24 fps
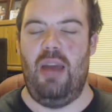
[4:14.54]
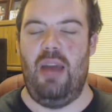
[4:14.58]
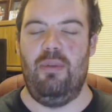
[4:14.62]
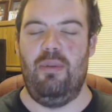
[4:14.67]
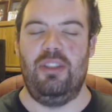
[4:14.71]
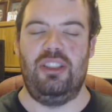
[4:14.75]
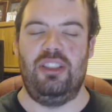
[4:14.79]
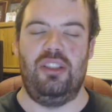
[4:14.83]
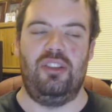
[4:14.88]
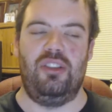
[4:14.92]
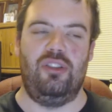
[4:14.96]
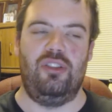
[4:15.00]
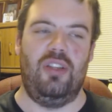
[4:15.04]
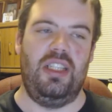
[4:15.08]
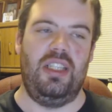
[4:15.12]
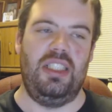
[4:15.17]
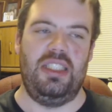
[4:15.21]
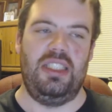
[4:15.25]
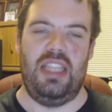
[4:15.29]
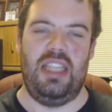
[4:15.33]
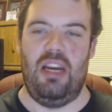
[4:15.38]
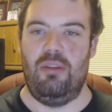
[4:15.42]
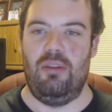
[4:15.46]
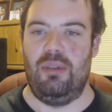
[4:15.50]
how we should
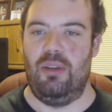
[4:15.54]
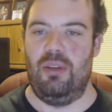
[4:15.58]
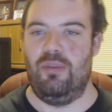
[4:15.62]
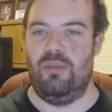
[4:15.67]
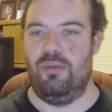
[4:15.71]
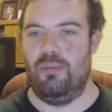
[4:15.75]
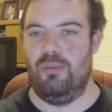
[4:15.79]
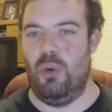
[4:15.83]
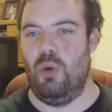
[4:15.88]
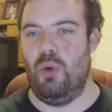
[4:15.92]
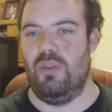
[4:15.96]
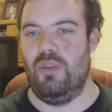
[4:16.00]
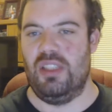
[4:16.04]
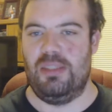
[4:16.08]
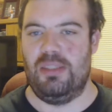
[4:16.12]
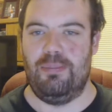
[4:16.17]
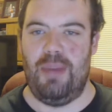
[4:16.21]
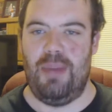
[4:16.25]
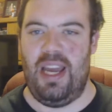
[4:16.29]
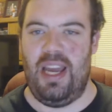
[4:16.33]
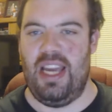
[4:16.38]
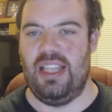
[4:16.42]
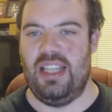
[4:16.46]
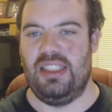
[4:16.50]
treat the elderly with more
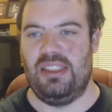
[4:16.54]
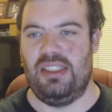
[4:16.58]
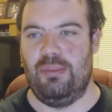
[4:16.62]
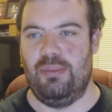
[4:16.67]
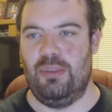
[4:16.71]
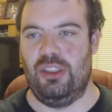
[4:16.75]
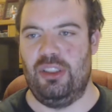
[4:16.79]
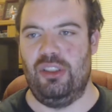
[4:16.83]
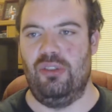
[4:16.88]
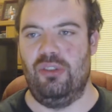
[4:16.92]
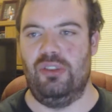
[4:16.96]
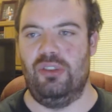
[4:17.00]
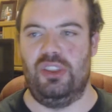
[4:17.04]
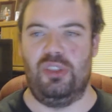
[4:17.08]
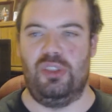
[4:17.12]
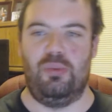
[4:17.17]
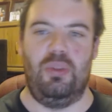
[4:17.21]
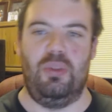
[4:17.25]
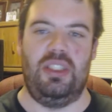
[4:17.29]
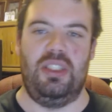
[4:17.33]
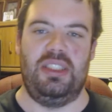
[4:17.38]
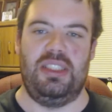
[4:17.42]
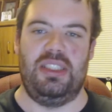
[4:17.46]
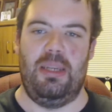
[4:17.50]
respect and we shouldn't just
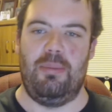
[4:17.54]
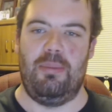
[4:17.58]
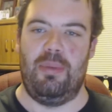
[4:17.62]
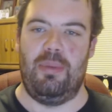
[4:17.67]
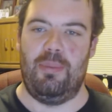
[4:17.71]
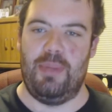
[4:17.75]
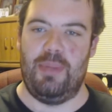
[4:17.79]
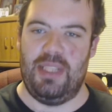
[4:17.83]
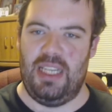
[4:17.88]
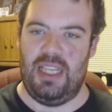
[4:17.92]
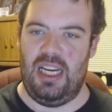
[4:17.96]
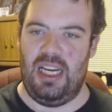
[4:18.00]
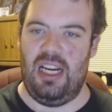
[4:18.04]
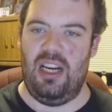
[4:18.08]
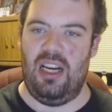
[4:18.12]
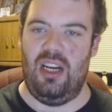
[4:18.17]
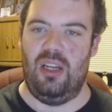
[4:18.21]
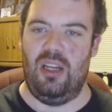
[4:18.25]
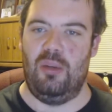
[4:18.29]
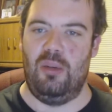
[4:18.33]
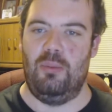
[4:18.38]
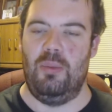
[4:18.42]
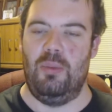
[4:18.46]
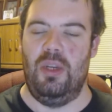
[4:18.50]
want to dump them in a
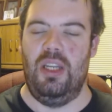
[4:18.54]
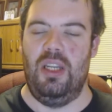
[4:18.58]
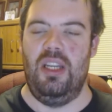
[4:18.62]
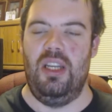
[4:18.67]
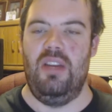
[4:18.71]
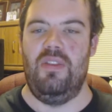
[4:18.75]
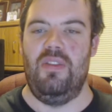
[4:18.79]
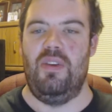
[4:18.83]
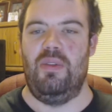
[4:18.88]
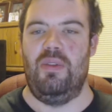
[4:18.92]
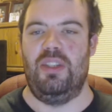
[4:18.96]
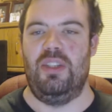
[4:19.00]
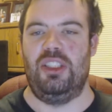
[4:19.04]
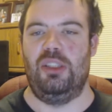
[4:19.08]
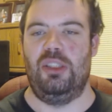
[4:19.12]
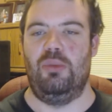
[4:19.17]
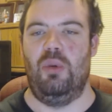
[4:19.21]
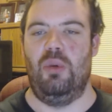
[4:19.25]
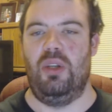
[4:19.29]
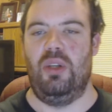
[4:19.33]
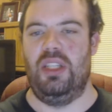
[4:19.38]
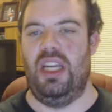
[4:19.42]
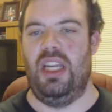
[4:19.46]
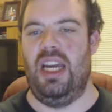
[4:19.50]
home, but we should
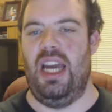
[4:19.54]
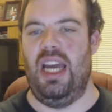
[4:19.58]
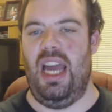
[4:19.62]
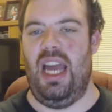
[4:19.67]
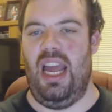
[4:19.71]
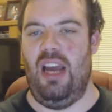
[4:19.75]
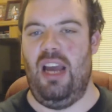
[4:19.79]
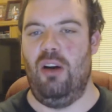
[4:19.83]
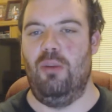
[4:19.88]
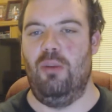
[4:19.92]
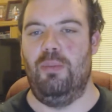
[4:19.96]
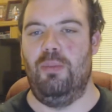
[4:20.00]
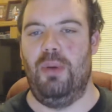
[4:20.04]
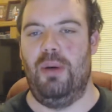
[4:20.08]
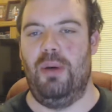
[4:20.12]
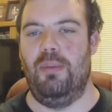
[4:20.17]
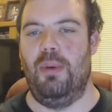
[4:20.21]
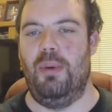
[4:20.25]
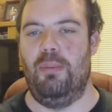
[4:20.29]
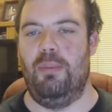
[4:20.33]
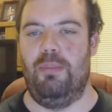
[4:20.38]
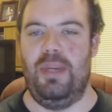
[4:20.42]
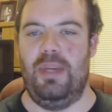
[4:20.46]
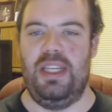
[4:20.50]
want to help
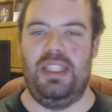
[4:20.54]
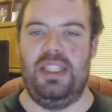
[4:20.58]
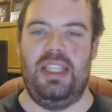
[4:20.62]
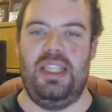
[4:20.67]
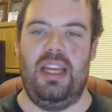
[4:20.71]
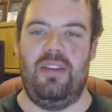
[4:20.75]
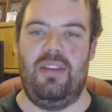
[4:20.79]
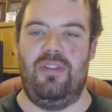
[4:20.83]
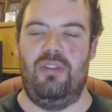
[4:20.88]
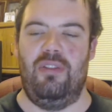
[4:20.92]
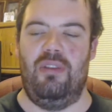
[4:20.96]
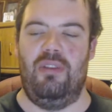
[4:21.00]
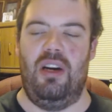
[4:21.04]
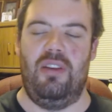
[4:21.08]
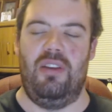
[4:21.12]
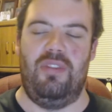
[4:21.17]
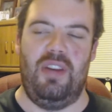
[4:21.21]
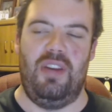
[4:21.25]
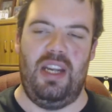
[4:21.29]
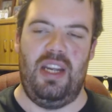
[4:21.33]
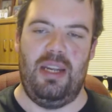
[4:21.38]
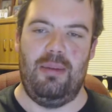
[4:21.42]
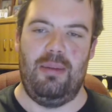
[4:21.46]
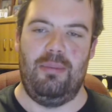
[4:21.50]
them and be there for our
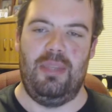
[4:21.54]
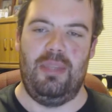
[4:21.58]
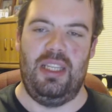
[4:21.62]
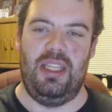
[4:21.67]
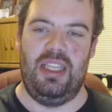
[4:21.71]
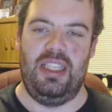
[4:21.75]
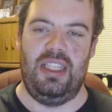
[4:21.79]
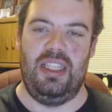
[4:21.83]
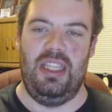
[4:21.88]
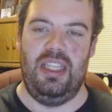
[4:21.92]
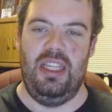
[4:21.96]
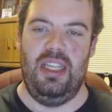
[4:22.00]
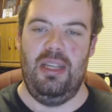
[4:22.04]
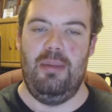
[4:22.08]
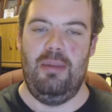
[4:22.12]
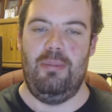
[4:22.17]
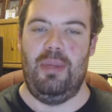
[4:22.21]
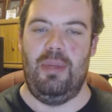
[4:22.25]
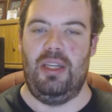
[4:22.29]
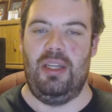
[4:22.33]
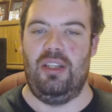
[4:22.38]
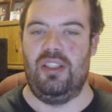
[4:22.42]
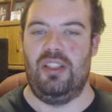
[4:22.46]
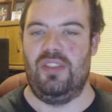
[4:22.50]
family
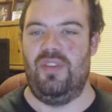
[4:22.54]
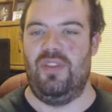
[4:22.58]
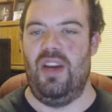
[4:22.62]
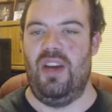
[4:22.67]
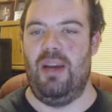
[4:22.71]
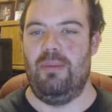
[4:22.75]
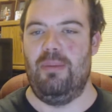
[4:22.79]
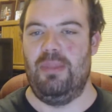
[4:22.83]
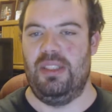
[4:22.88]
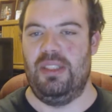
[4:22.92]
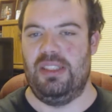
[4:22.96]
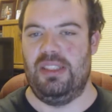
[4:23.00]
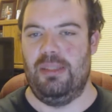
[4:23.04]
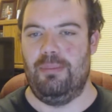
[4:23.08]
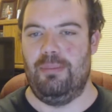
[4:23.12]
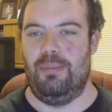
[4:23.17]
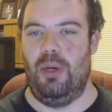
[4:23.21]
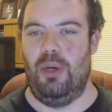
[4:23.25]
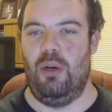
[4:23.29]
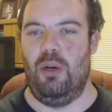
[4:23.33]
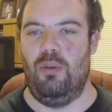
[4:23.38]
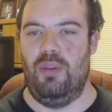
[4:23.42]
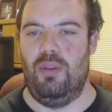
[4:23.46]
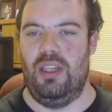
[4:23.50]
because family is
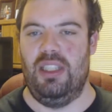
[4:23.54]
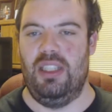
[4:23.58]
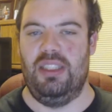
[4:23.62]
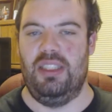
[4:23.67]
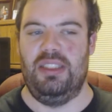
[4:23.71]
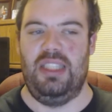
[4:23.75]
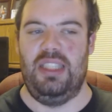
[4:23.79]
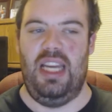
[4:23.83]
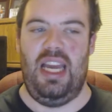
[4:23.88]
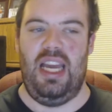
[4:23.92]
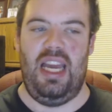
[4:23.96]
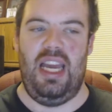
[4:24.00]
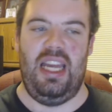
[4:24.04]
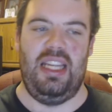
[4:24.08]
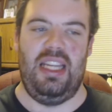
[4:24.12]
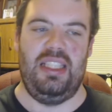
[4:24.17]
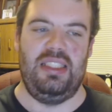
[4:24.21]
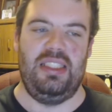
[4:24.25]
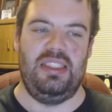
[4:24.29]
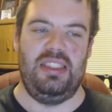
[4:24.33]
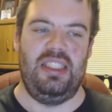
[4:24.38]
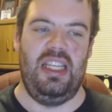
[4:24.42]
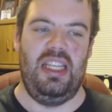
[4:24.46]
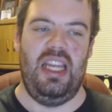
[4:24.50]
important
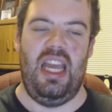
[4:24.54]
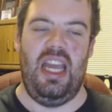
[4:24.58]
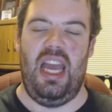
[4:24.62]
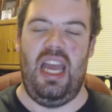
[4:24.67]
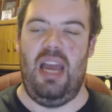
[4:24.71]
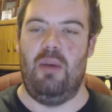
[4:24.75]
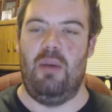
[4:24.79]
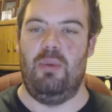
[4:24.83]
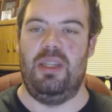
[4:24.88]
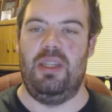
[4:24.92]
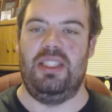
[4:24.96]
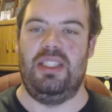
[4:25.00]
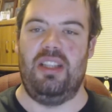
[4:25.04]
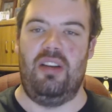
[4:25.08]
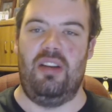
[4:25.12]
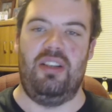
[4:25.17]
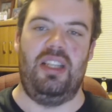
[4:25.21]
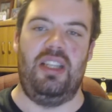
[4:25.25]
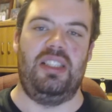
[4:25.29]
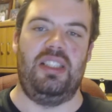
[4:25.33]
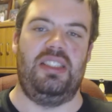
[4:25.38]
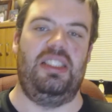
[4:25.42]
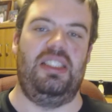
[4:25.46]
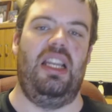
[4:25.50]
and how we don't
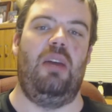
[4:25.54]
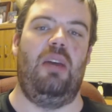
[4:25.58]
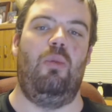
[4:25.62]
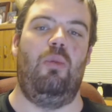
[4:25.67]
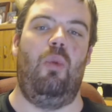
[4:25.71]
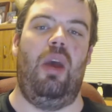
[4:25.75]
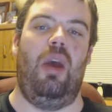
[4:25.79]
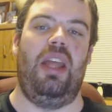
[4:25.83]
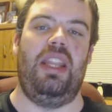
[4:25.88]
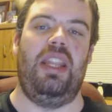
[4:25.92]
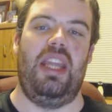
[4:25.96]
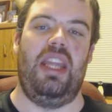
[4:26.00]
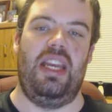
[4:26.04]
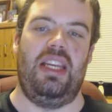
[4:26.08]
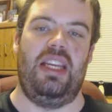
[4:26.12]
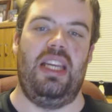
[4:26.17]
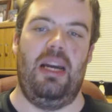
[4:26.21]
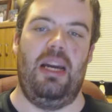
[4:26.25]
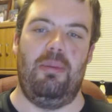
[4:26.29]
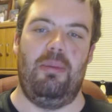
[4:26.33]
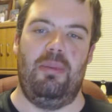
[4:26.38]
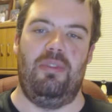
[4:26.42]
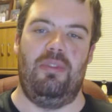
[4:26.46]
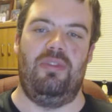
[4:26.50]
understand where they're
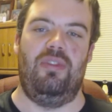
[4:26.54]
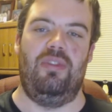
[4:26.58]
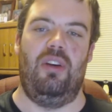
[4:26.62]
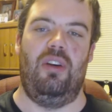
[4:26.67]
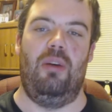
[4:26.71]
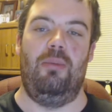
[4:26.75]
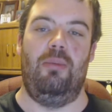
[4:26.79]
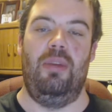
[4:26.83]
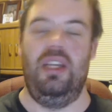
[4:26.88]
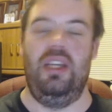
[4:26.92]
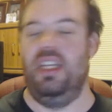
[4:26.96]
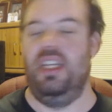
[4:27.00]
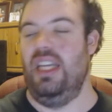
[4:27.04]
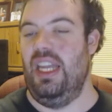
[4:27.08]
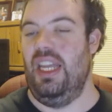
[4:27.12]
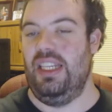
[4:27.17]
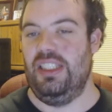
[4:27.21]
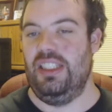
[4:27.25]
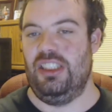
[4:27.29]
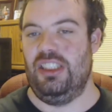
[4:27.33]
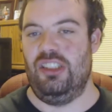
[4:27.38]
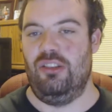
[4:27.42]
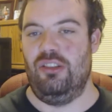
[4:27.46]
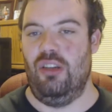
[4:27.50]
coming from.
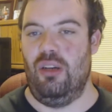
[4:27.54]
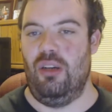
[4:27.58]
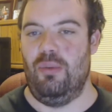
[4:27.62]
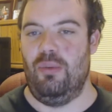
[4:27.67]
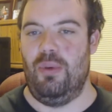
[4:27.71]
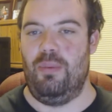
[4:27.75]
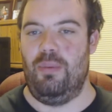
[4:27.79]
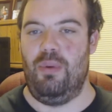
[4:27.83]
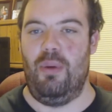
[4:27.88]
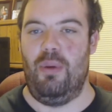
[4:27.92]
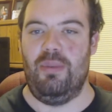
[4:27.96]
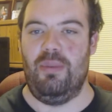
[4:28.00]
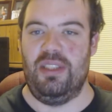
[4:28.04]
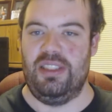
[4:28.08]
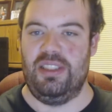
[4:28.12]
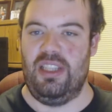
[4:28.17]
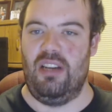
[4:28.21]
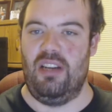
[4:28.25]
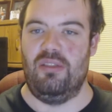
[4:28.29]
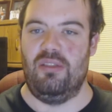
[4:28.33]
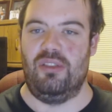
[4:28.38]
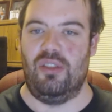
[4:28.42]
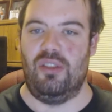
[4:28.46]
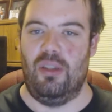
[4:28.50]
And it's true, we probably
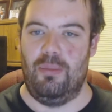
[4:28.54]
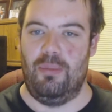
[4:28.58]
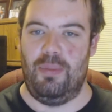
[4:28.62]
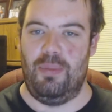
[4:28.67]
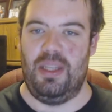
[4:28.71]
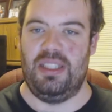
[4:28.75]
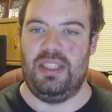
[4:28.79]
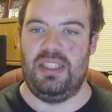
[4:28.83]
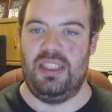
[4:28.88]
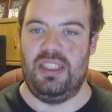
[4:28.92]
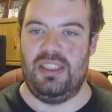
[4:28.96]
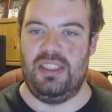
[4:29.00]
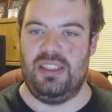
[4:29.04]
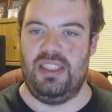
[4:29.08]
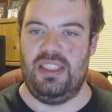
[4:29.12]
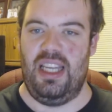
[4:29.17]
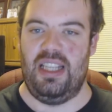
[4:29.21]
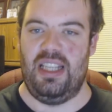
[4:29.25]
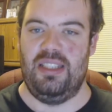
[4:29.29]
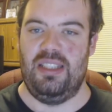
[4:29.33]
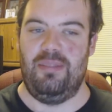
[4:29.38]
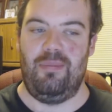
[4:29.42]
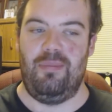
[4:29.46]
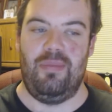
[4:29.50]
don't to a big
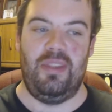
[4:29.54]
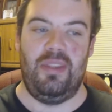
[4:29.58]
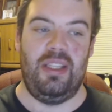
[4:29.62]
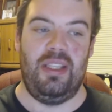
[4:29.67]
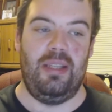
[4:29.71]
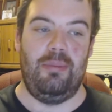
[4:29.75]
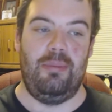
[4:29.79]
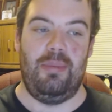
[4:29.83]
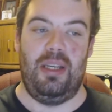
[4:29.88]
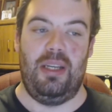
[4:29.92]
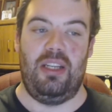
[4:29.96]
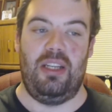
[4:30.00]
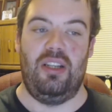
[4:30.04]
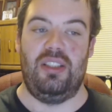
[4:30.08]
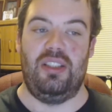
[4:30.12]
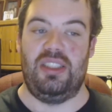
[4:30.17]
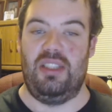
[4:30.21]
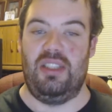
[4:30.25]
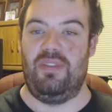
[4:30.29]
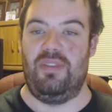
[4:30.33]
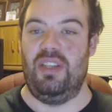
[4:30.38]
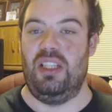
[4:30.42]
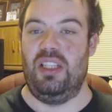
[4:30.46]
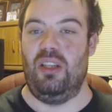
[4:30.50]
extent because
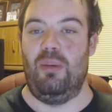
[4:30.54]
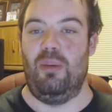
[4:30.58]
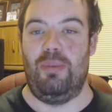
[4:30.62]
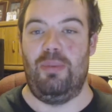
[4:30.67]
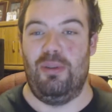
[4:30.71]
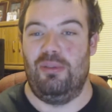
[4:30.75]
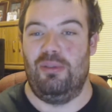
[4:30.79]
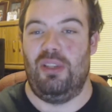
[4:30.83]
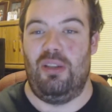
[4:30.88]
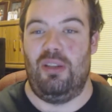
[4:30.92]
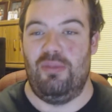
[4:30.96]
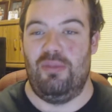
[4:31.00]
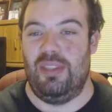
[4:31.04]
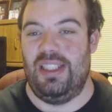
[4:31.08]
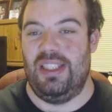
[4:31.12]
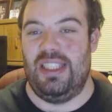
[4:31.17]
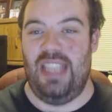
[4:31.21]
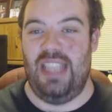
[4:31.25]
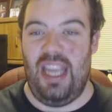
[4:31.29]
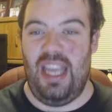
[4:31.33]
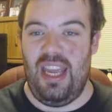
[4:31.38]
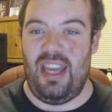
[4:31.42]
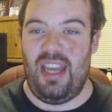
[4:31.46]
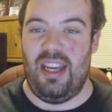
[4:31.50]
I think a lot of people don't really
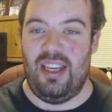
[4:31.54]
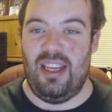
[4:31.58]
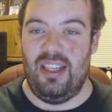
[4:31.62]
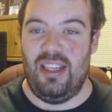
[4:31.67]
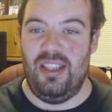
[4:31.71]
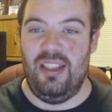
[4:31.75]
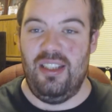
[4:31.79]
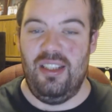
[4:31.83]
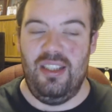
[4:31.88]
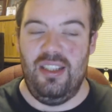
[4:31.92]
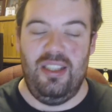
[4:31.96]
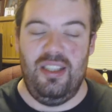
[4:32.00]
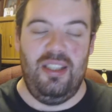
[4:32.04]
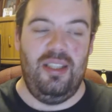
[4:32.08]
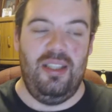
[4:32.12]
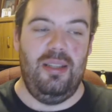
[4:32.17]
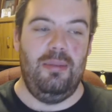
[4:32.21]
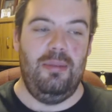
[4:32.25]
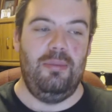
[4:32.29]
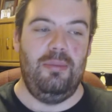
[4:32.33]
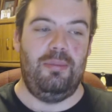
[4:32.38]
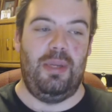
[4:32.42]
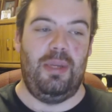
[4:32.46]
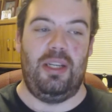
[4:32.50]
care
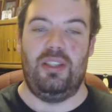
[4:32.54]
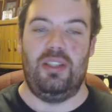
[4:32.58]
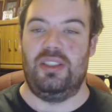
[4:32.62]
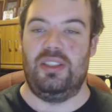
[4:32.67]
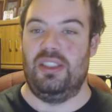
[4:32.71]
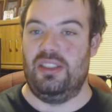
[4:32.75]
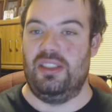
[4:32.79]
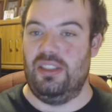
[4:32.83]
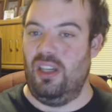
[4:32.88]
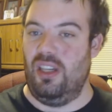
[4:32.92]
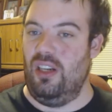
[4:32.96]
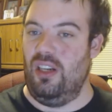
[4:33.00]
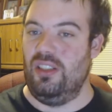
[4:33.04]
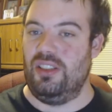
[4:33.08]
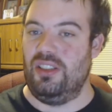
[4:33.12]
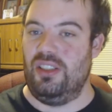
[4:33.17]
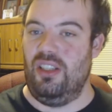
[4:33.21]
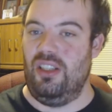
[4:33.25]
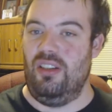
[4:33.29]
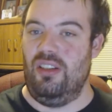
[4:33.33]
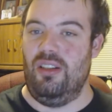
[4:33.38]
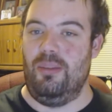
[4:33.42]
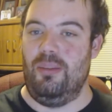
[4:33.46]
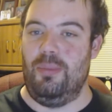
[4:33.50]
because of
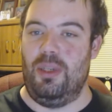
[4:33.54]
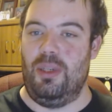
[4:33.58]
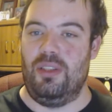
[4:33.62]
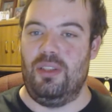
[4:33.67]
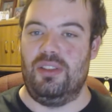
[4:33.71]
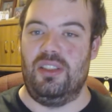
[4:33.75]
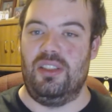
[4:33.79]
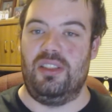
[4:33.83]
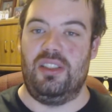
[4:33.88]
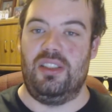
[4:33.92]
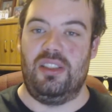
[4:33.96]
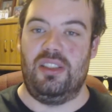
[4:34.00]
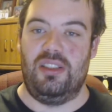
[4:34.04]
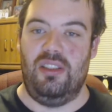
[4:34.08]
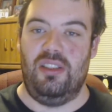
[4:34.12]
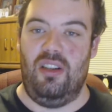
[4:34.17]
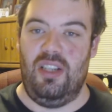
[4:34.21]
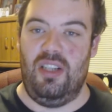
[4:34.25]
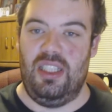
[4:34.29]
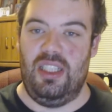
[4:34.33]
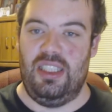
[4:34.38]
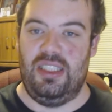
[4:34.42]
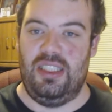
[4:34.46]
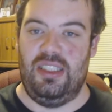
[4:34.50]

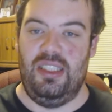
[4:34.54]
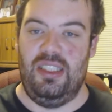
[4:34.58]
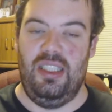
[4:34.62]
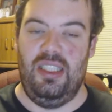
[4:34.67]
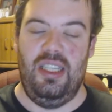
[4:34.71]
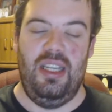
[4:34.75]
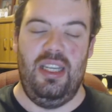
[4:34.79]
society.